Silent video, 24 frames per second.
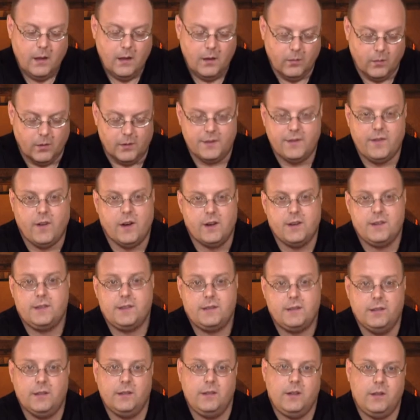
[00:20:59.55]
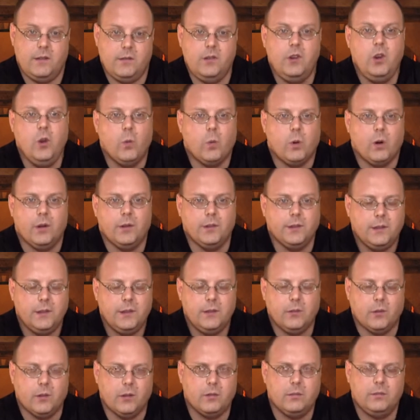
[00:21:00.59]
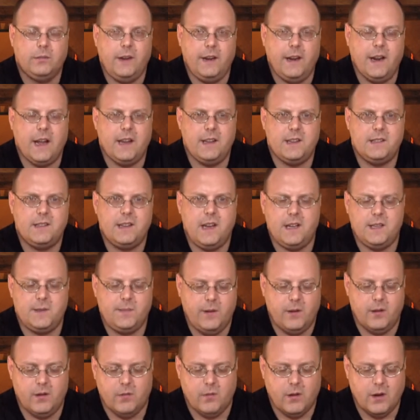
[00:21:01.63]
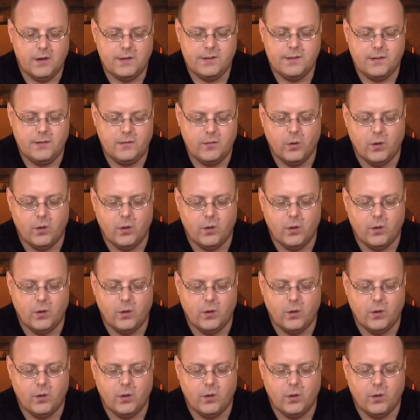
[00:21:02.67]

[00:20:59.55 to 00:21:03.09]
Or as far as New World or United States Pinot Noirs,